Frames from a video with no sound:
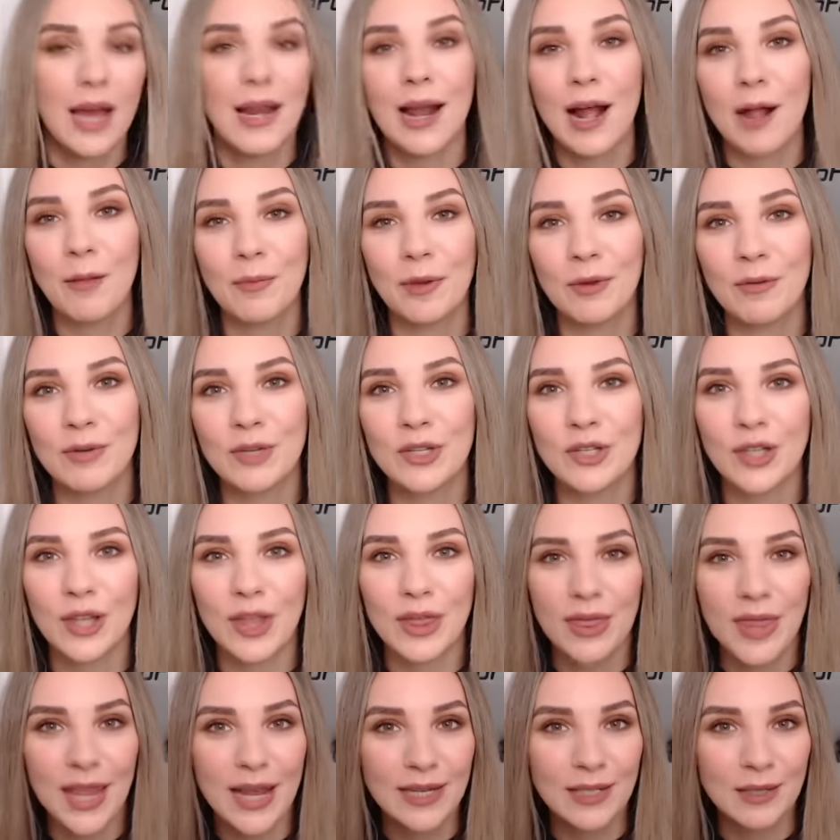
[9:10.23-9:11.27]
and help me reach the
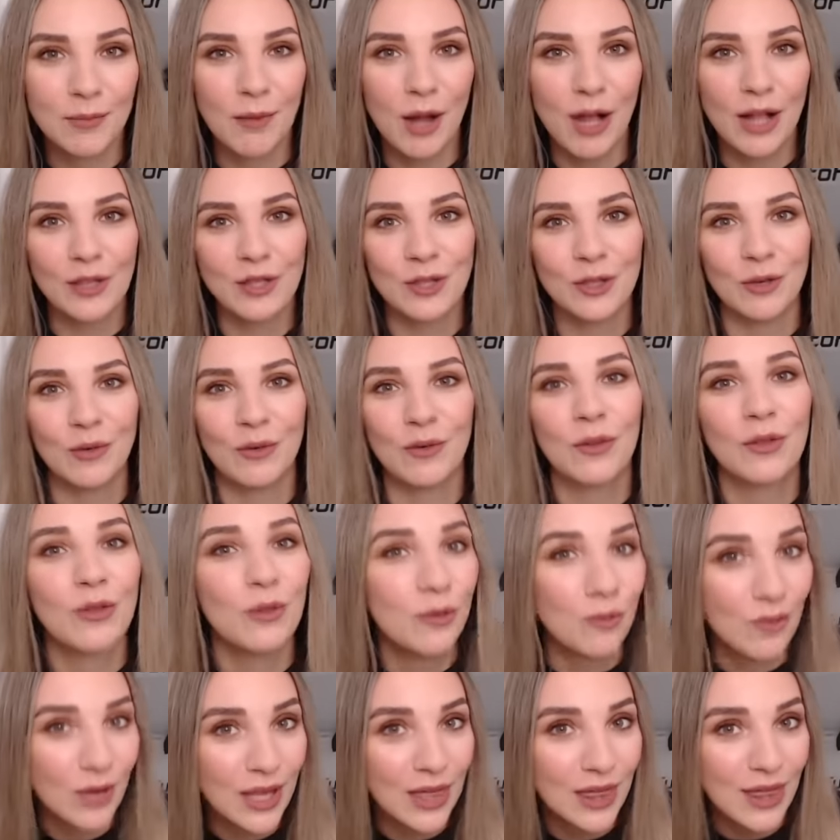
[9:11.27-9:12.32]
next milestone of
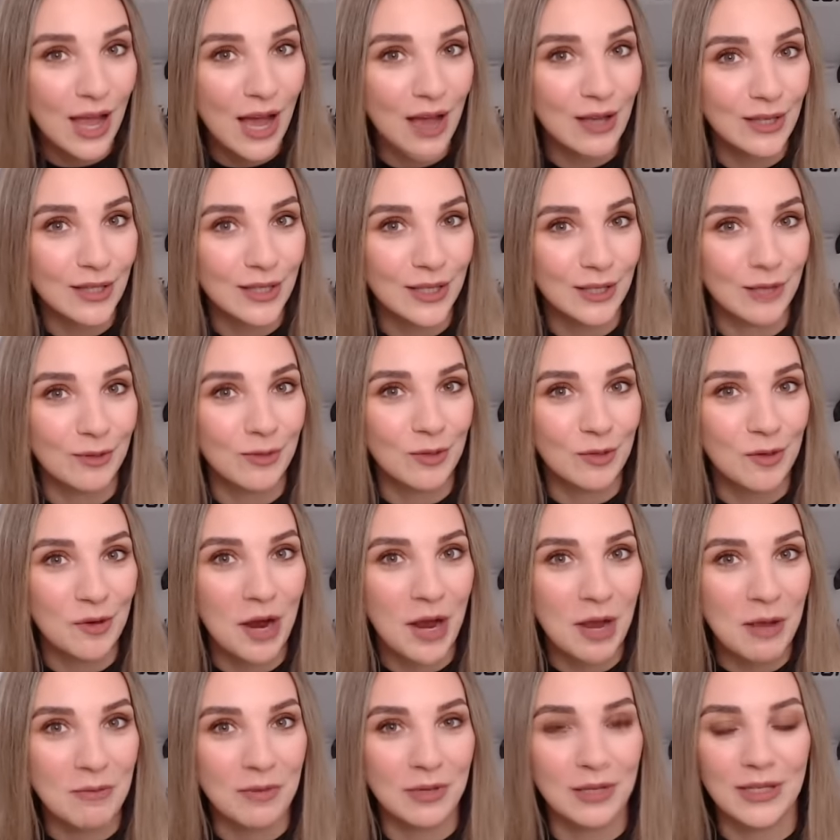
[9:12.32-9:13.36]
3,000
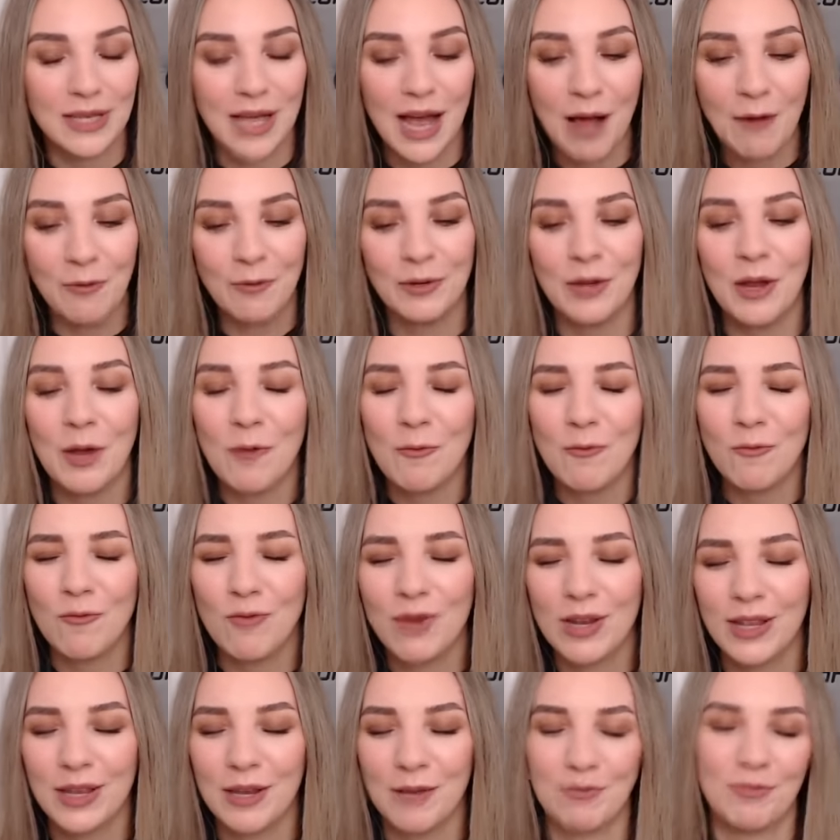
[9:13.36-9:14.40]
subscribers. I would
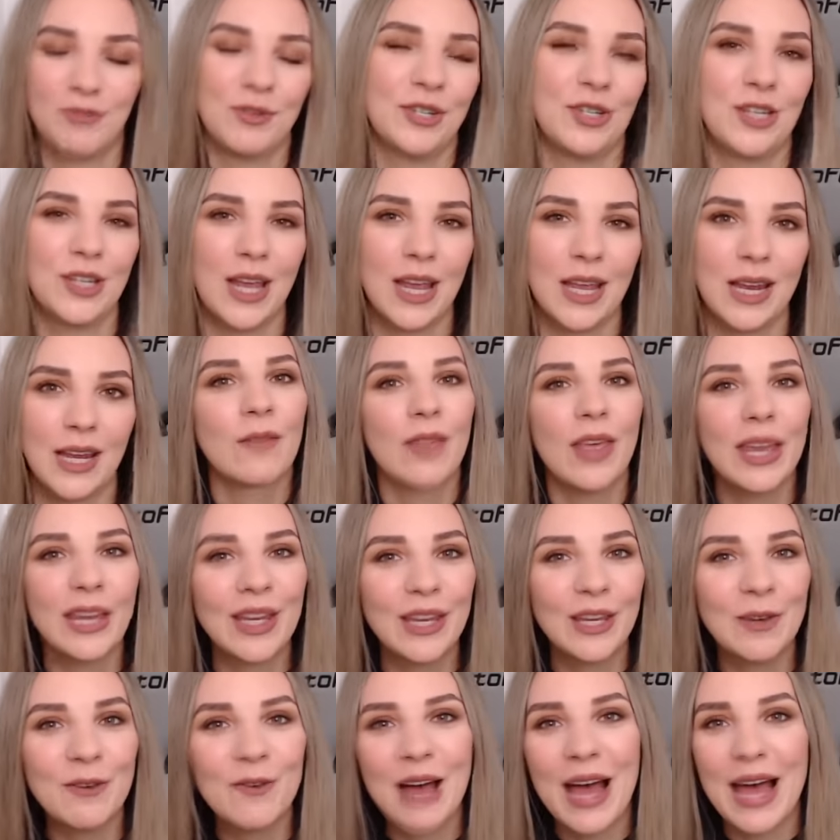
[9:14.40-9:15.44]
really appreciate it.
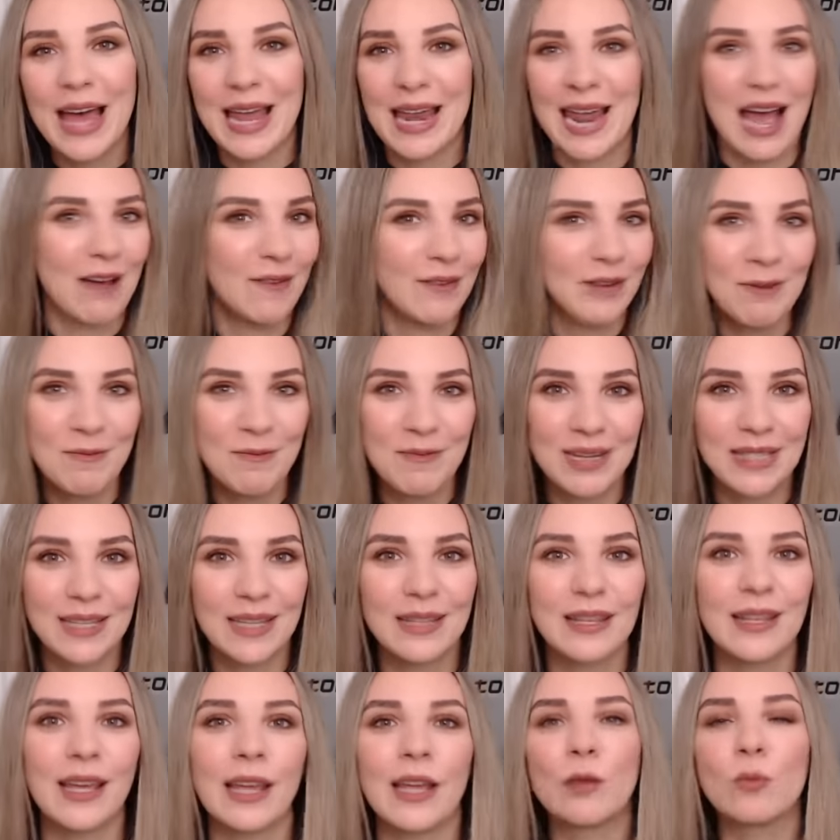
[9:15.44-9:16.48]
Thank you and have an
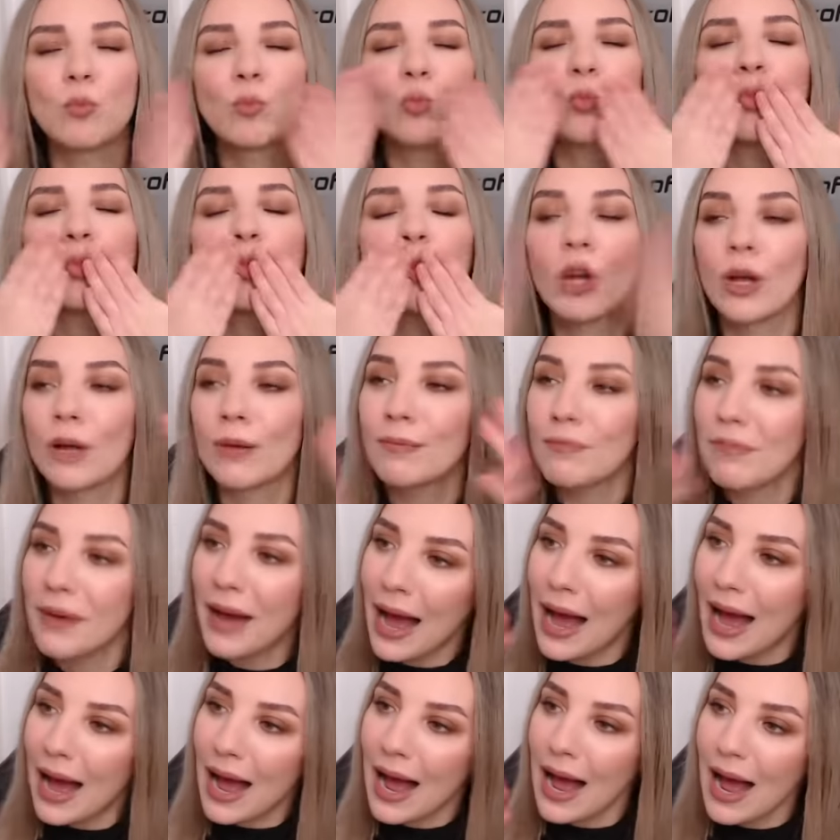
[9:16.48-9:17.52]
amazing day.
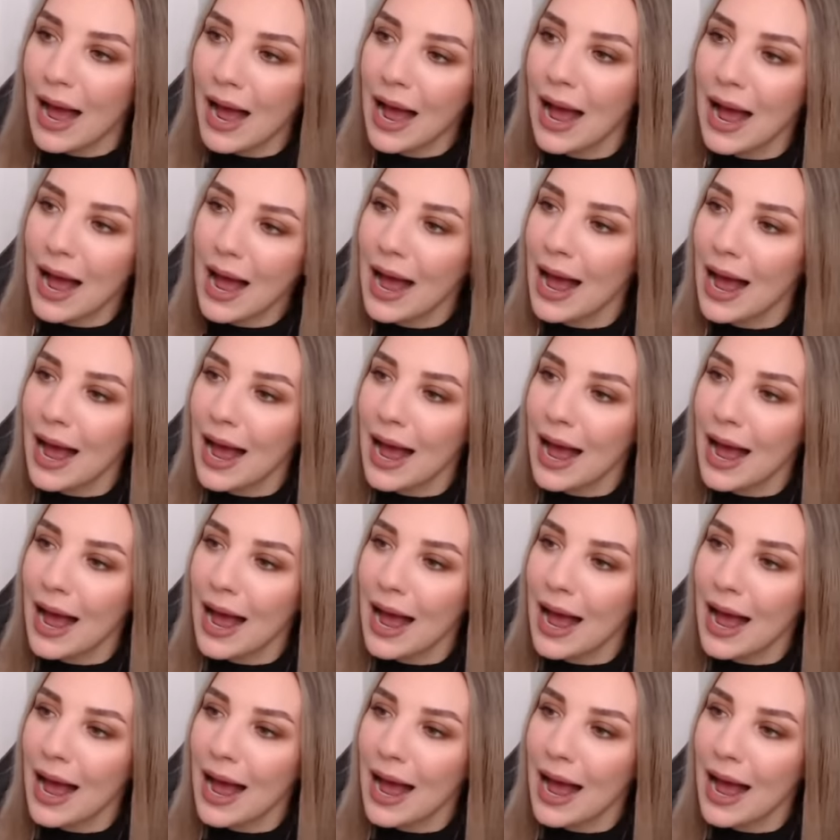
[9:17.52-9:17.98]
Bye.